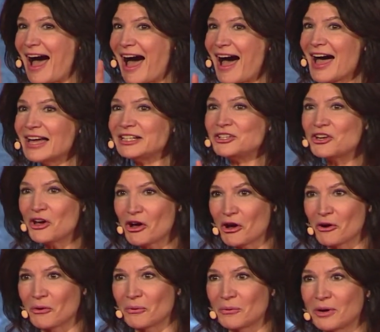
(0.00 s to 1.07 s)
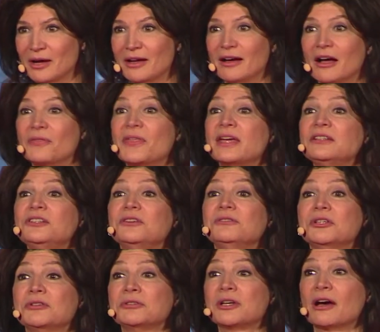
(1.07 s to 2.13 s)
I know, thank you,
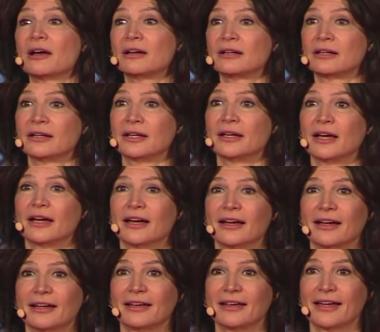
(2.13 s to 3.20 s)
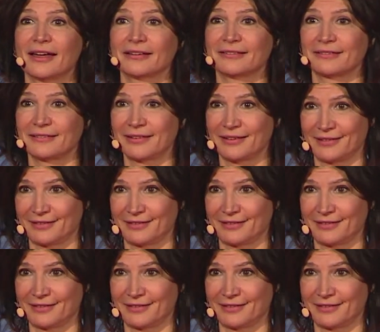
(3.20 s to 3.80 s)
Utah. Yes.